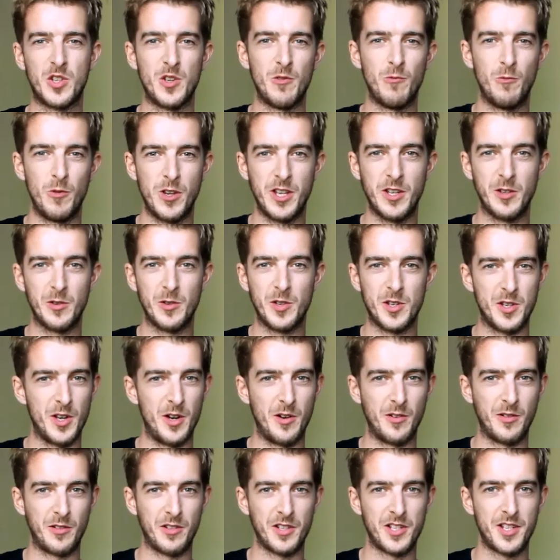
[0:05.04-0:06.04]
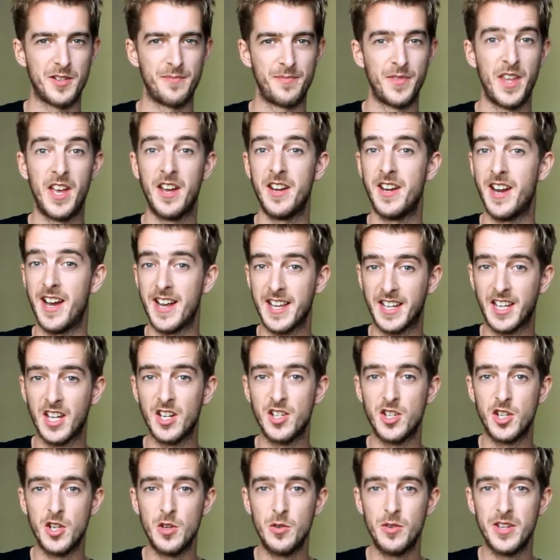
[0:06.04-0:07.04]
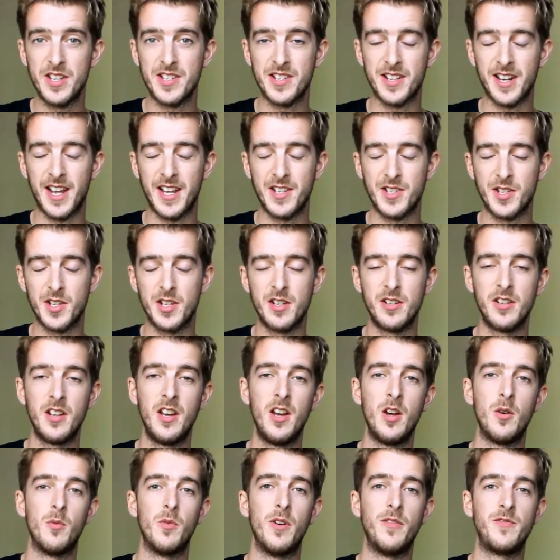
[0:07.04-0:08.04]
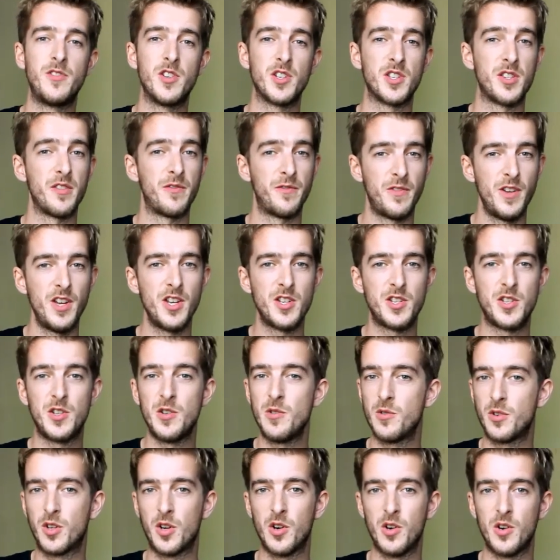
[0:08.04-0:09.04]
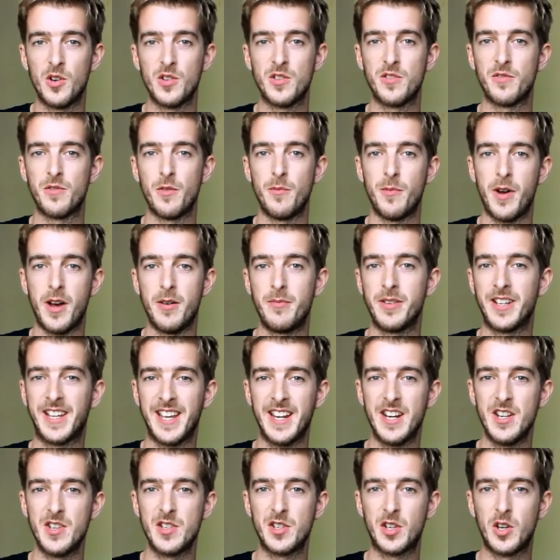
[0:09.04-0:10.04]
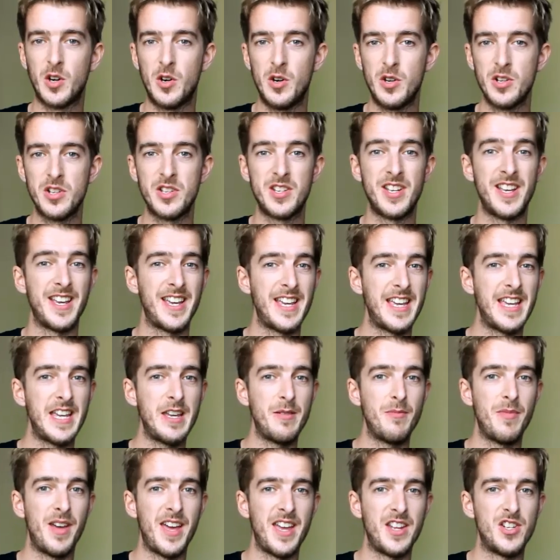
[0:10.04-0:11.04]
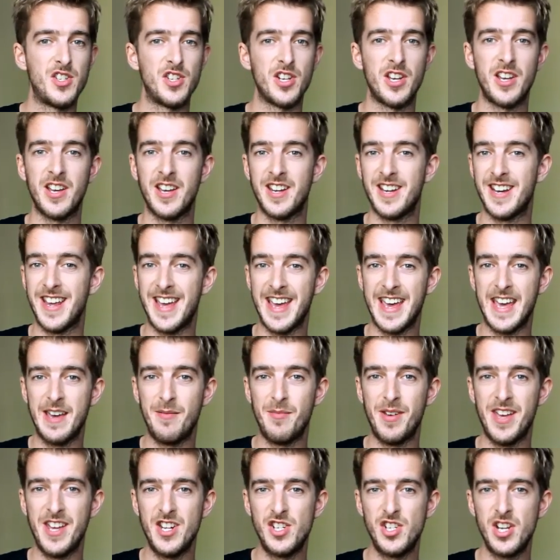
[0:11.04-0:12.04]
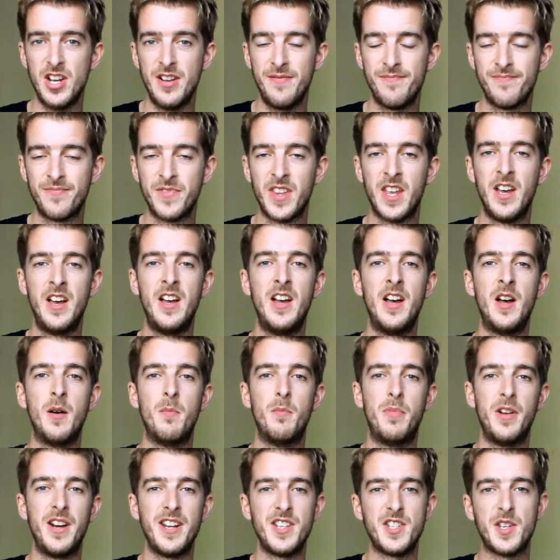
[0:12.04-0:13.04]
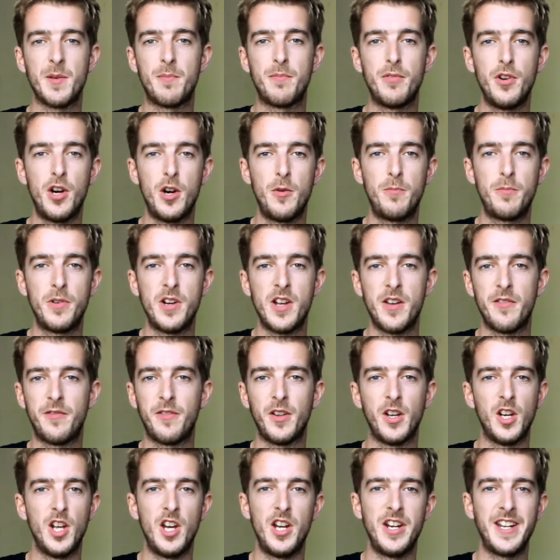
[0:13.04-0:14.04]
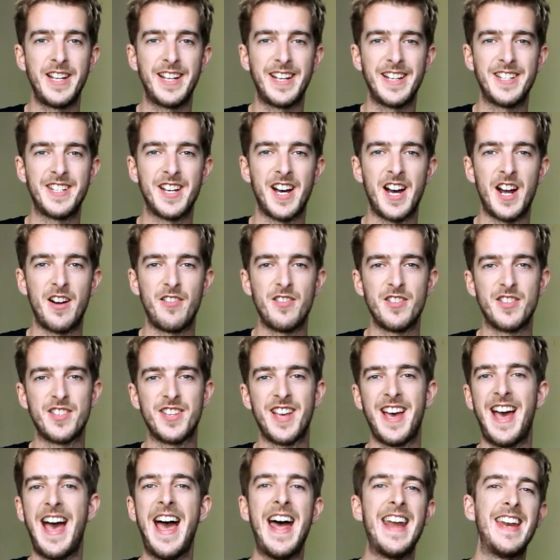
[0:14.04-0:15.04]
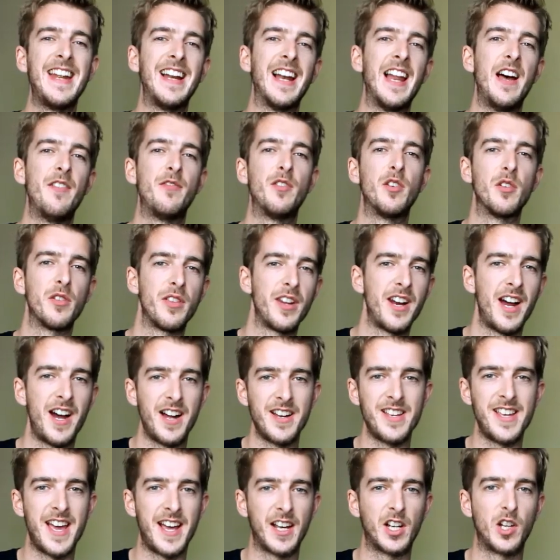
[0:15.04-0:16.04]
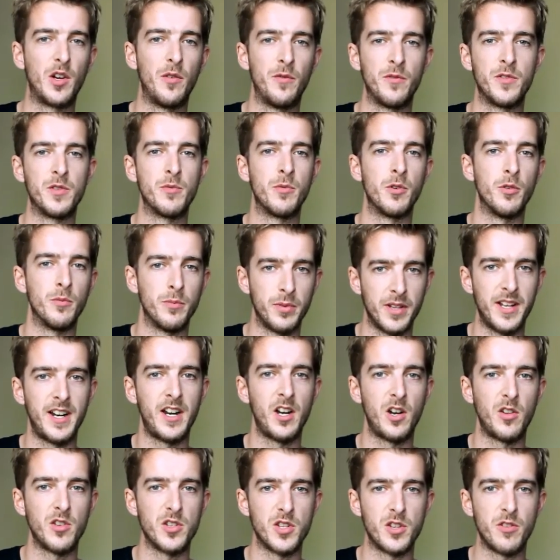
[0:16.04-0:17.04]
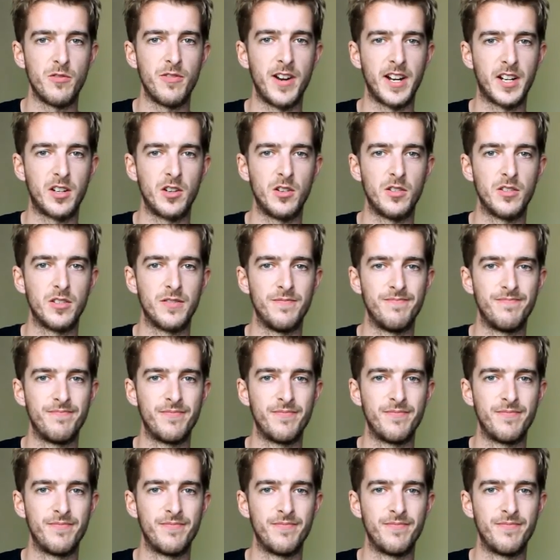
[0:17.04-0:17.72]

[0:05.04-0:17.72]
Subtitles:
to real songs. Now you can do this lesson with just the first two chords from my beginner's course, E major and A major, but it's appropriate for learning guitarists at any level that aren't yet comfortable playing along to the record.